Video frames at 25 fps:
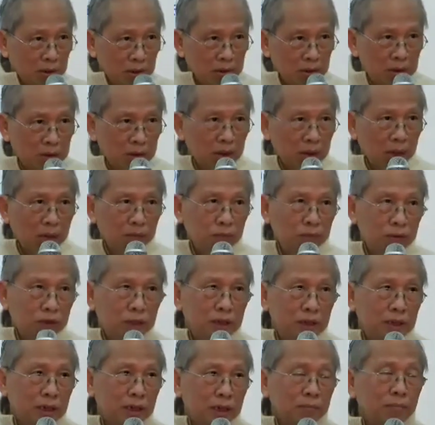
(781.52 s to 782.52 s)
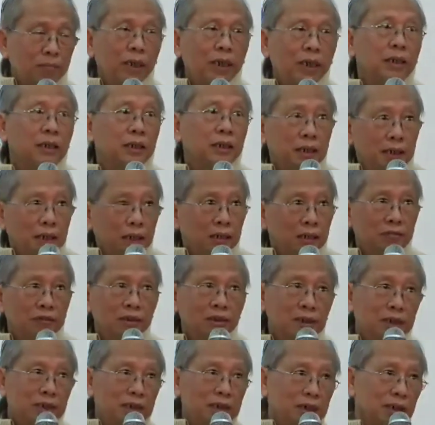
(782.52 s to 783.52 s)
that wisdom, but he never
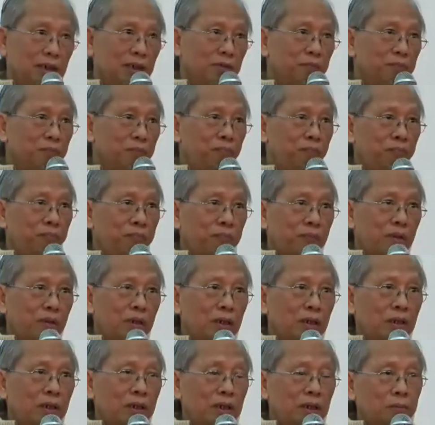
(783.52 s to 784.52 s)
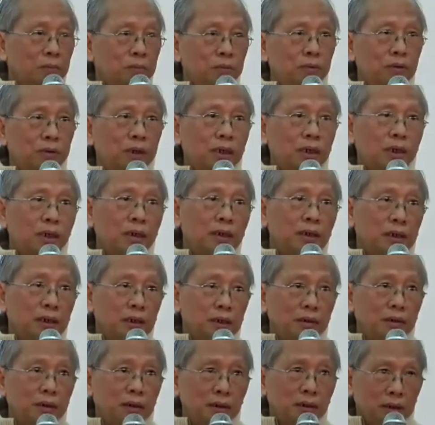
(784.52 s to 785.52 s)
read it. The Buddha
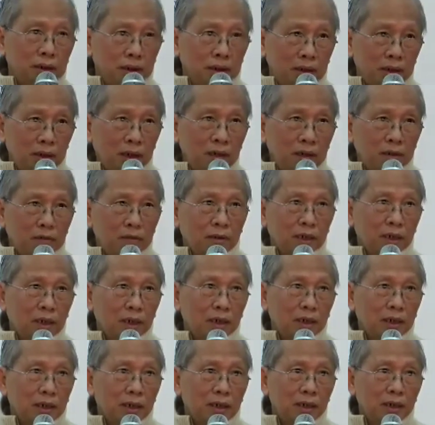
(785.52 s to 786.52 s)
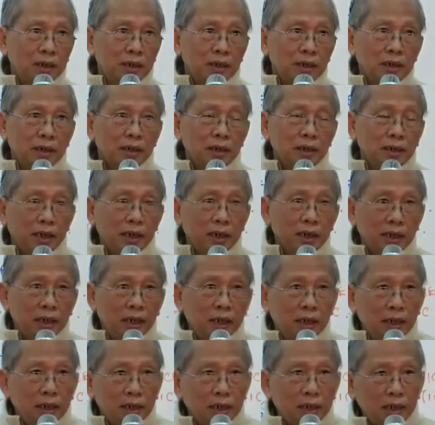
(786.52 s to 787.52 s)
in Theravada tradition say,
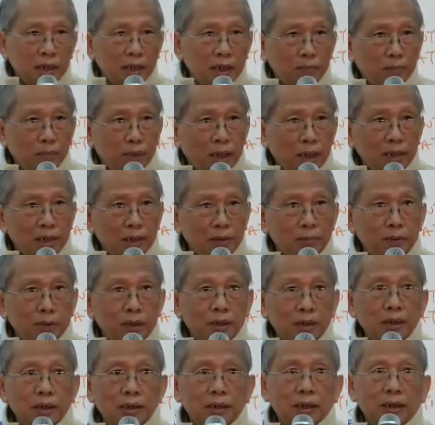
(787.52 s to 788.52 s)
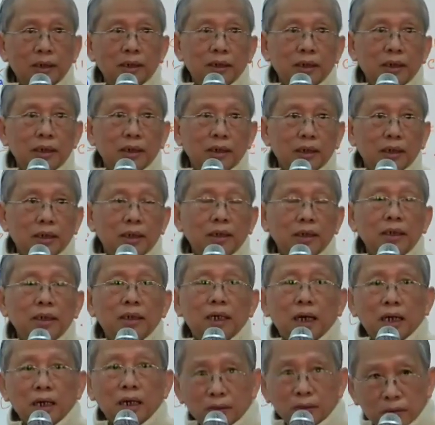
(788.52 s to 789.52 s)
Imas means sati
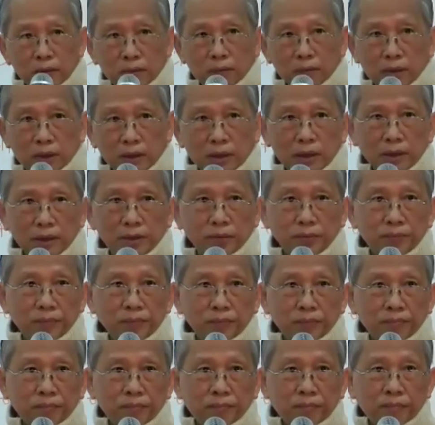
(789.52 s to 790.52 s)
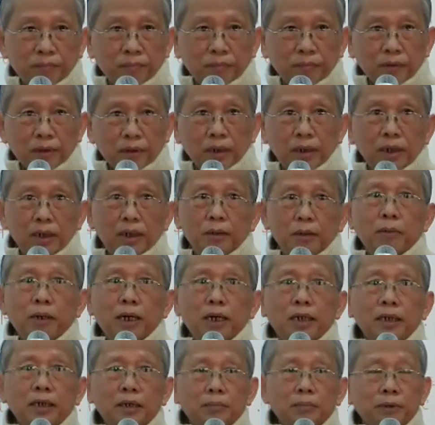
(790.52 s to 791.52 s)
idang hoti.
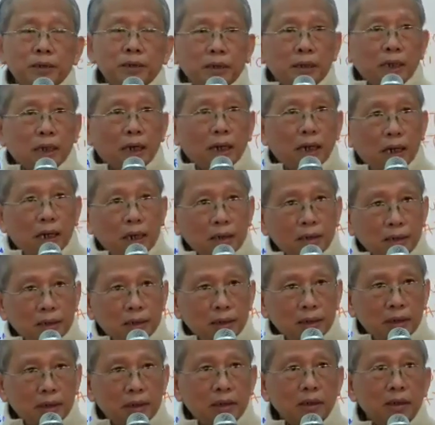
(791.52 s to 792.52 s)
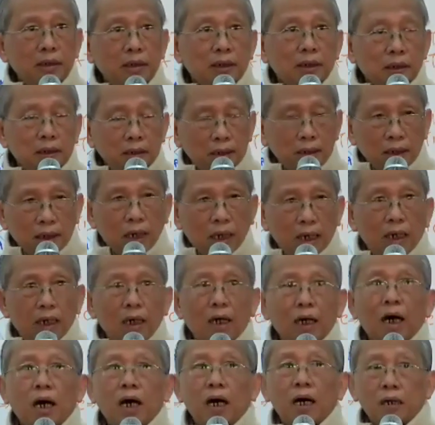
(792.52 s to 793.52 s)
Imas means asati
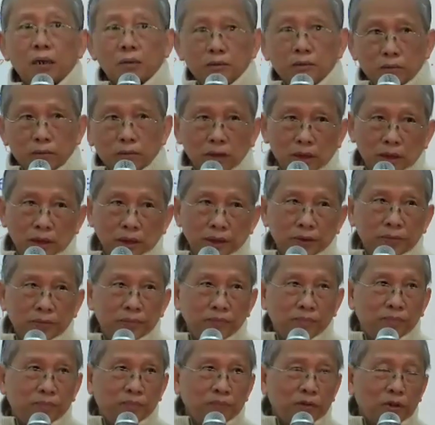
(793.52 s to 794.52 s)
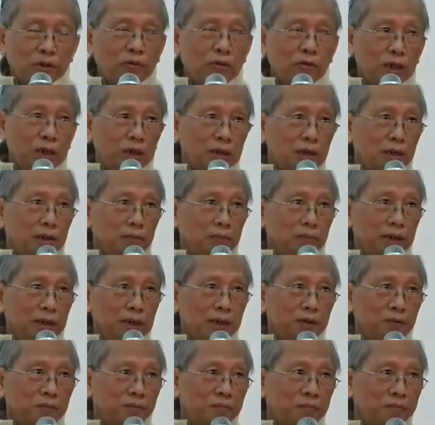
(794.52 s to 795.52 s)
idang arhoti. What is the
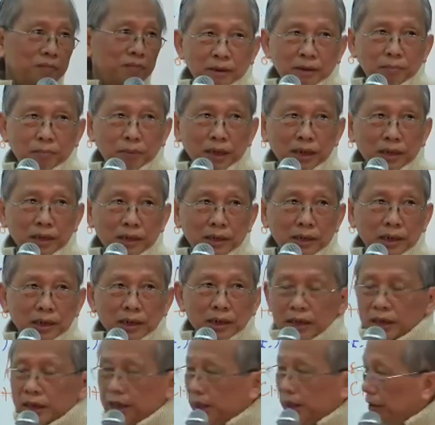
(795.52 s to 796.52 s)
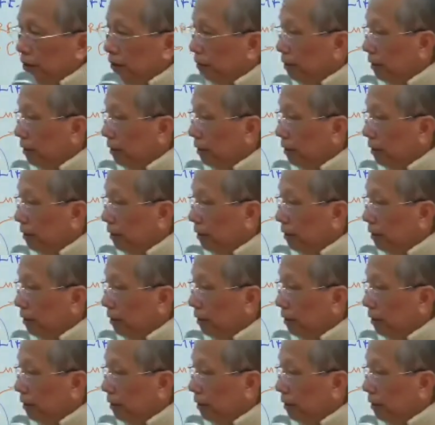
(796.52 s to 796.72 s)
meaning? Means if you